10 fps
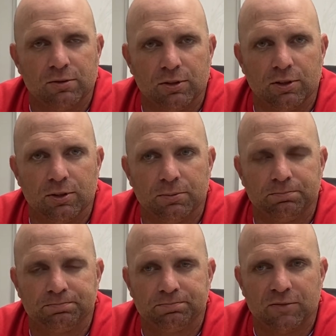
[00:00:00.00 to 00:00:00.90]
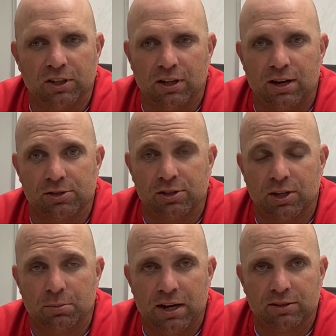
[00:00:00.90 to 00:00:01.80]
um, it allowed us to
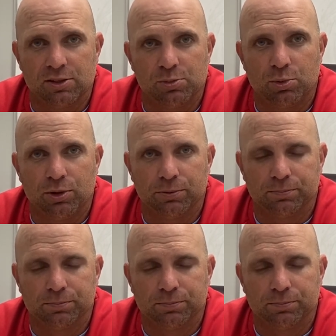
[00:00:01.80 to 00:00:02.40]
get back to this point